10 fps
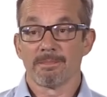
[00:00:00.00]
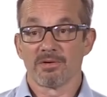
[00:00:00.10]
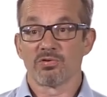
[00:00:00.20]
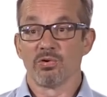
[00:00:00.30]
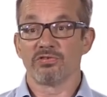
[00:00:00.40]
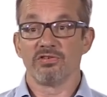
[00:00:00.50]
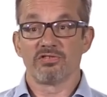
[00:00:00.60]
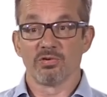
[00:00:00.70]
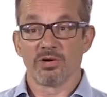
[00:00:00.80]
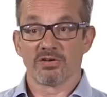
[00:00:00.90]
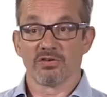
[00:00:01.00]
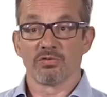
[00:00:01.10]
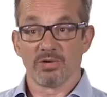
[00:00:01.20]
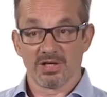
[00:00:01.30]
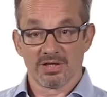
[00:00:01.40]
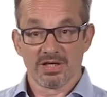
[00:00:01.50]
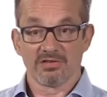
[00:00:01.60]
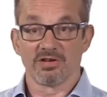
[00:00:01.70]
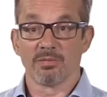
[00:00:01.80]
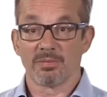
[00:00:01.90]
But of course, he still went on to win
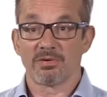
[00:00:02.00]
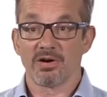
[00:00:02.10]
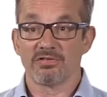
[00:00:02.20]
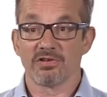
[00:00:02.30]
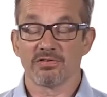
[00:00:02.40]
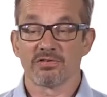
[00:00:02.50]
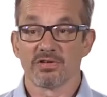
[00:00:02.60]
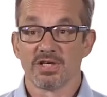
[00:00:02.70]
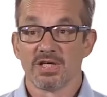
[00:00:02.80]
his Nobel Prizes.